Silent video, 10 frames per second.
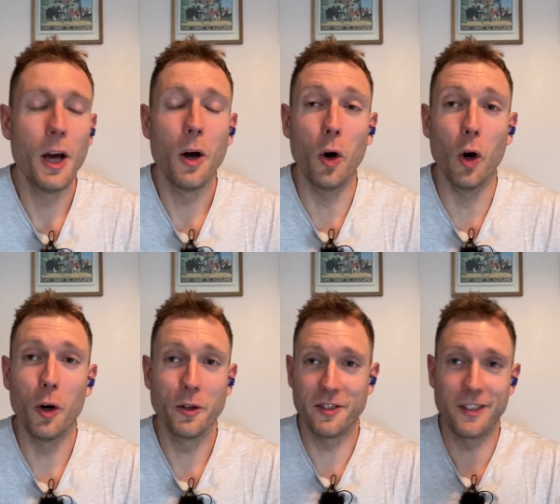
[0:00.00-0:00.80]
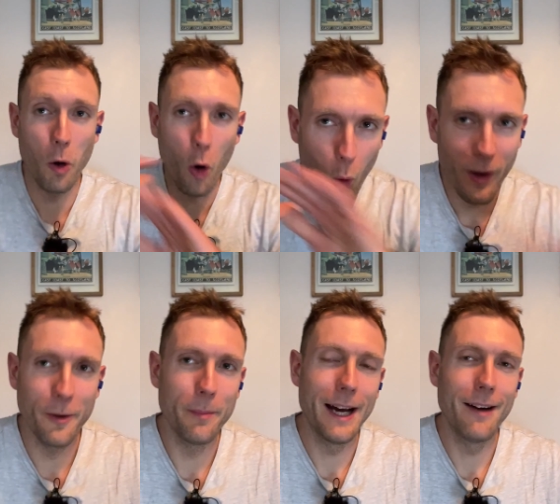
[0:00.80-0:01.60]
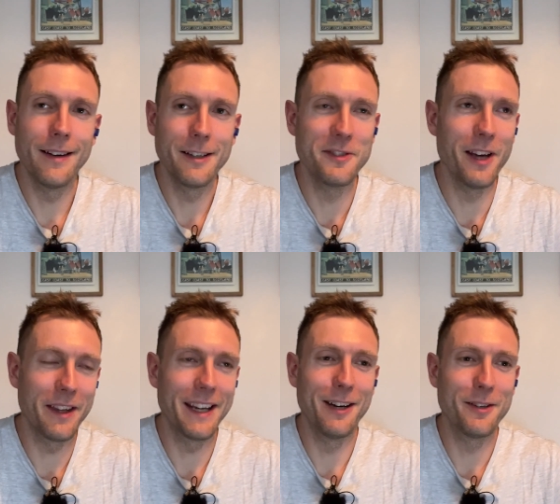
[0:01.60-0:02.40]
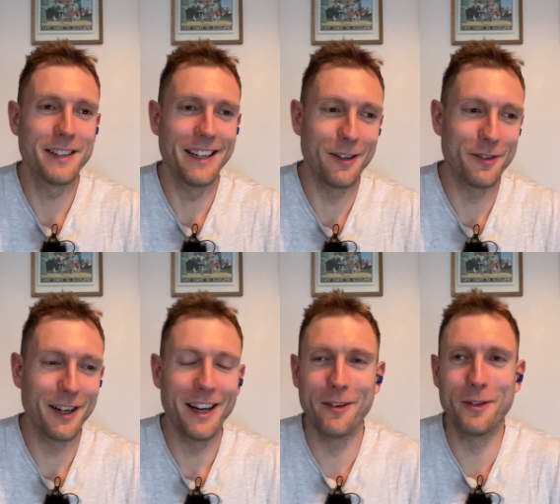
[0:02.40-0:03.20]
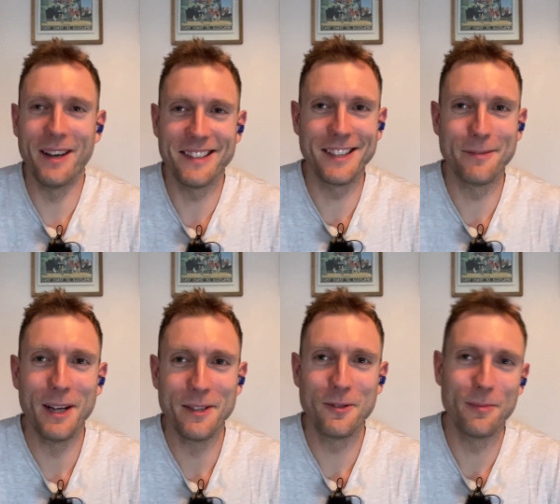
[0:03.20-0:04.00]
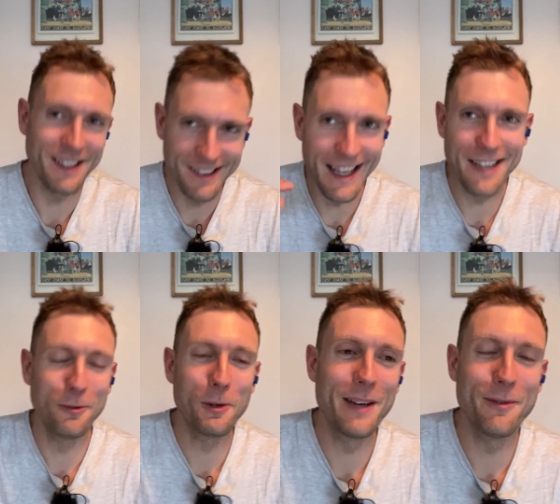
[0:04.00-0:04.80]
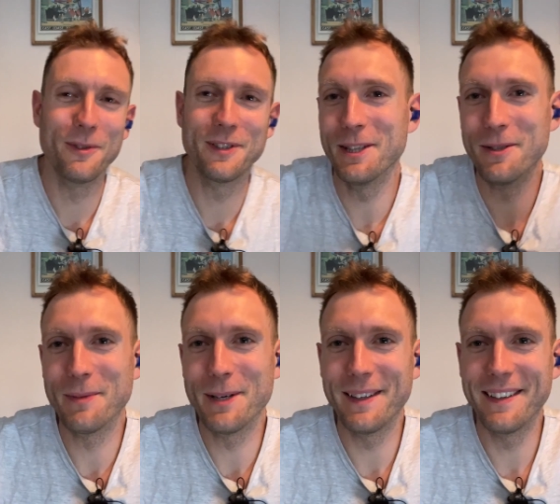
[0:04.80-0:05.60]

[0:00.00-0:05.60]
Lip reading: Or just go all in on power, use nothing else, and after after about 6 months, that's all you'll ever want to use, maybe.